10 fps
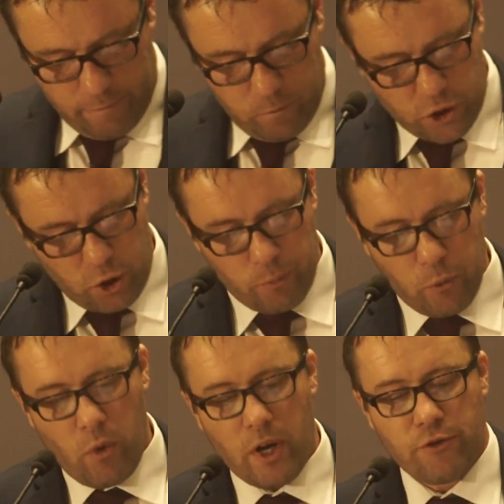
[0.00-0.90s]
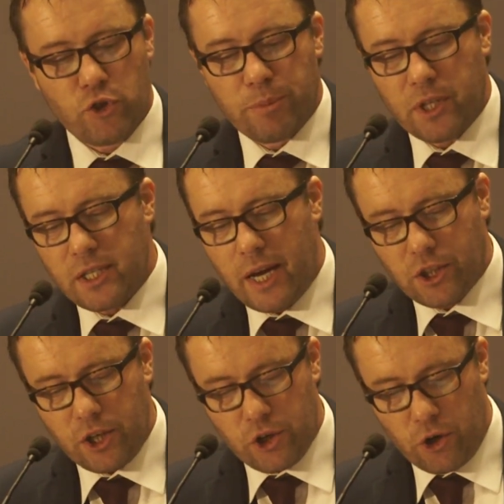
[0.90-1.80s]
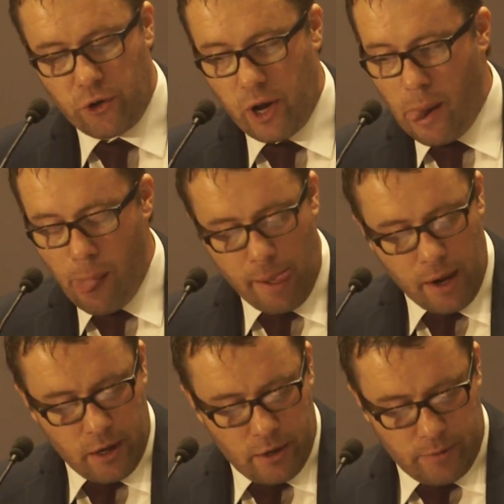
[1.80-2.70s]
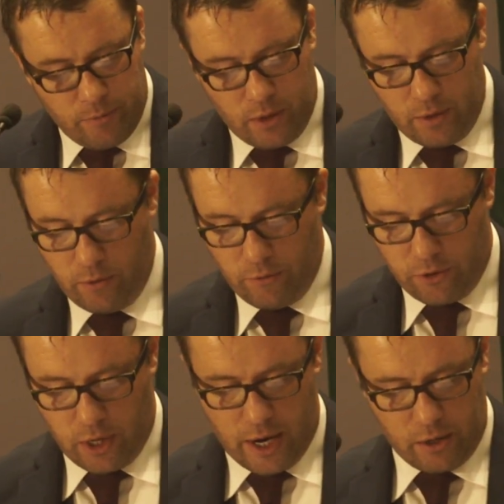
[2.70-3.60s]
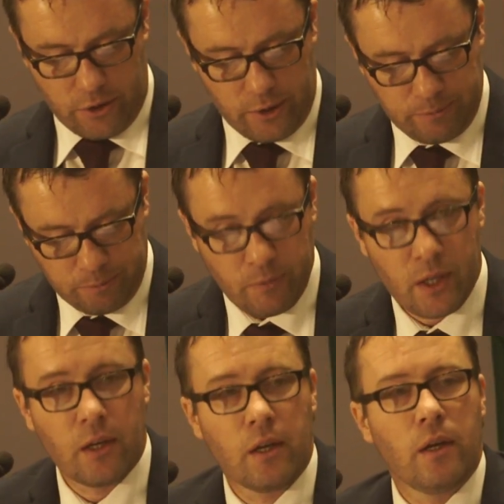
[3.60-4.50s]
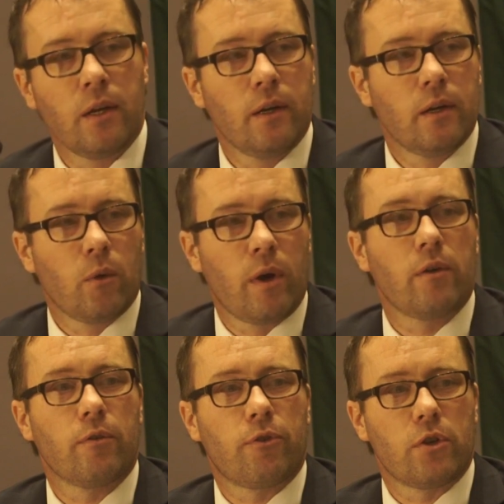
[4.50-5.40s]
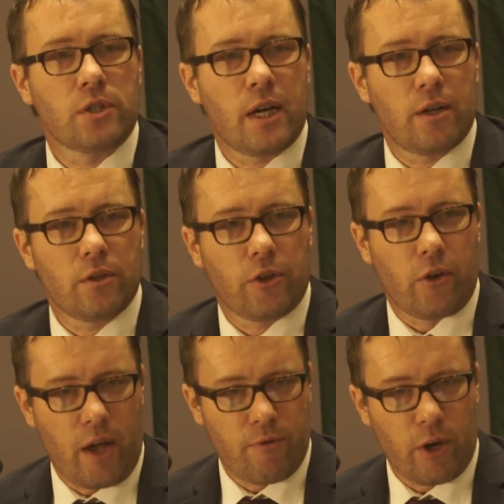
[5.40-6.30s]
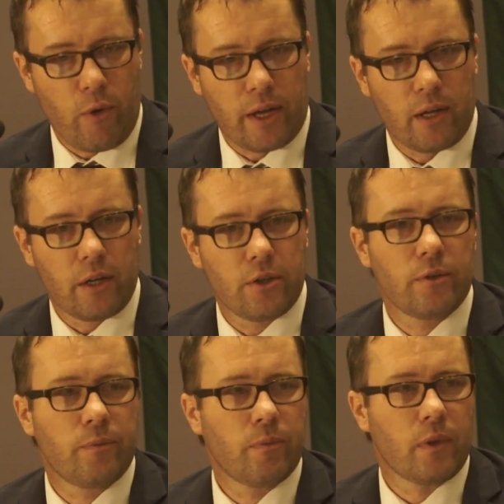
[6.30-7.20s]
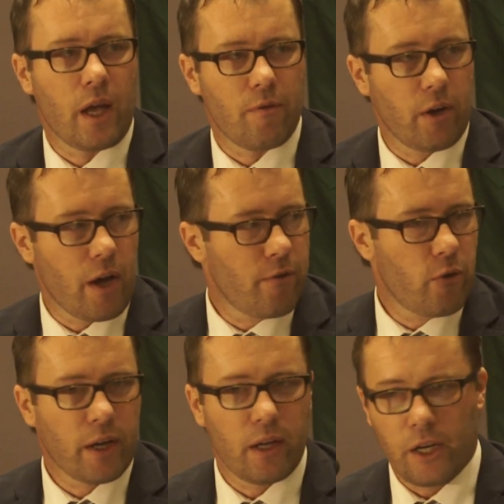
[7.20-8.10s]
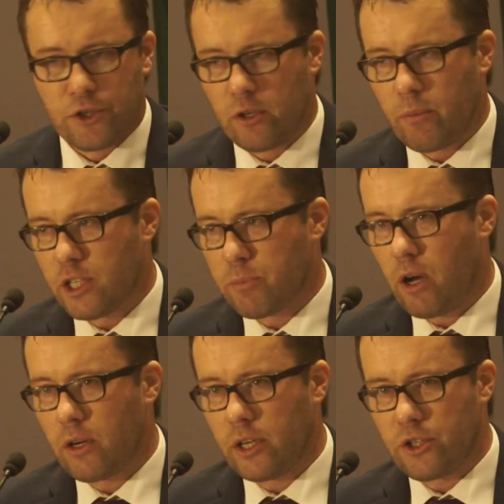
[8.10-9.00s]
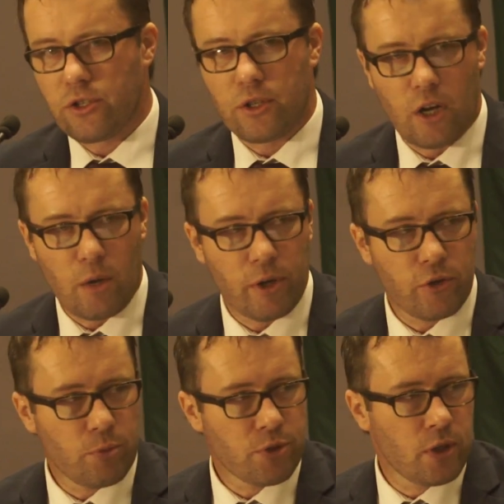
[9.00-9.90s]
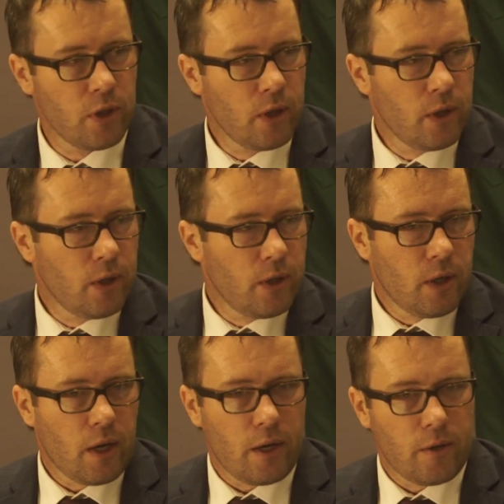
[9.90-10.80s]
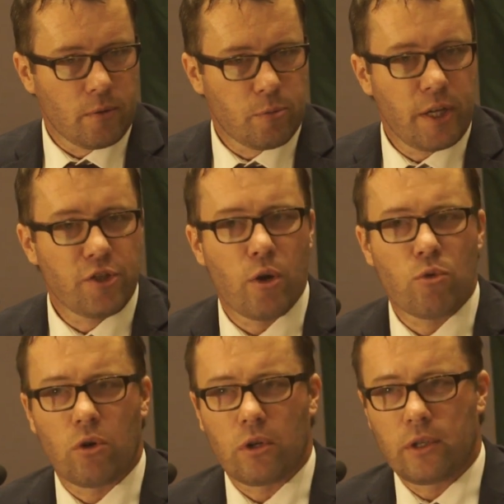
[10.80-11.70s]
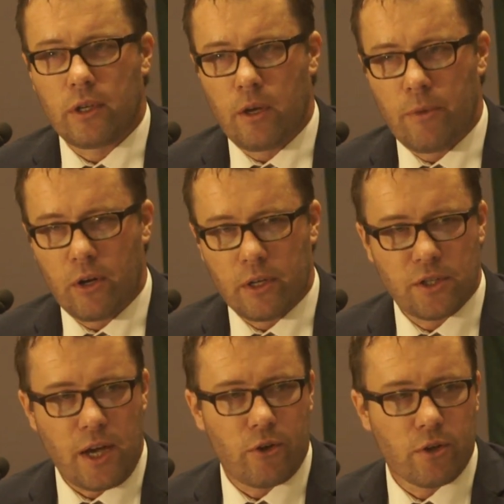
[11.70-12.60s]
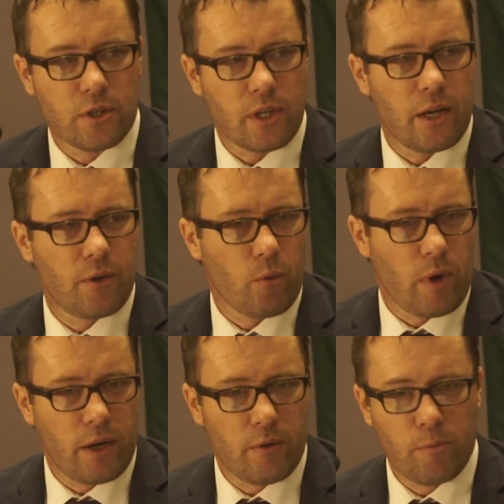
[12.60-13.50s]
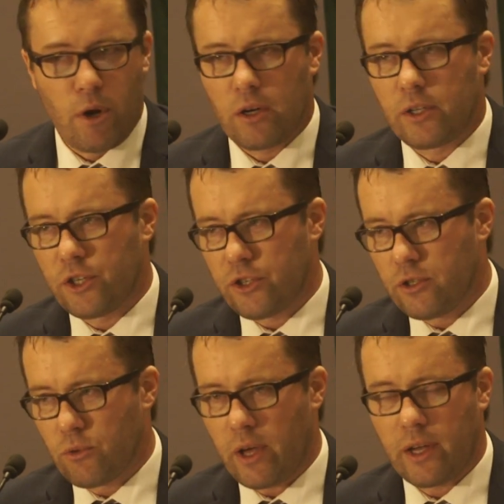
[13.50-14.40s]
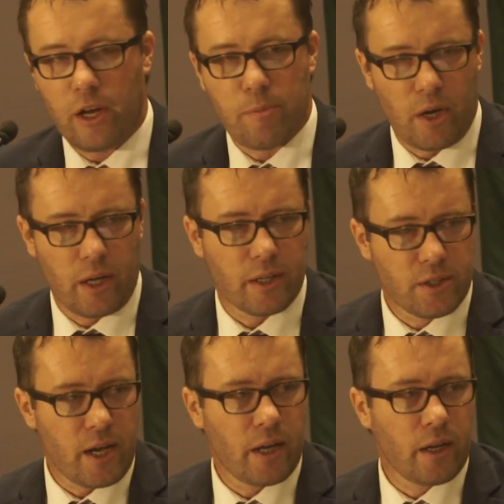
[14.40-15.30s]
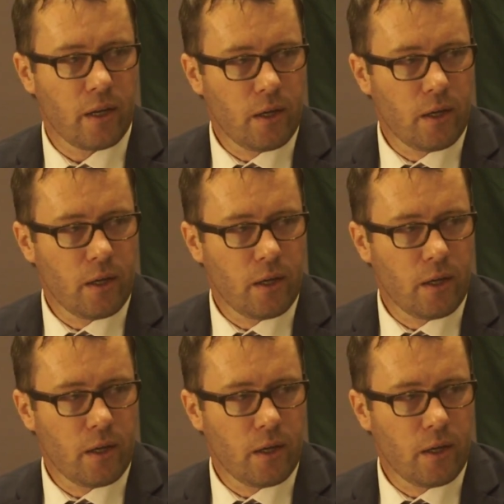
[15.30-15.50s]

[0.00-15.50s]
So, what have subsidies actually done for Ireland? Well, for a start, they're heavily regulated. Heavy regulation means politicians and lobby groups And P.J. O'Rourke, the American satirist, said, when politicians regulate buying and selling,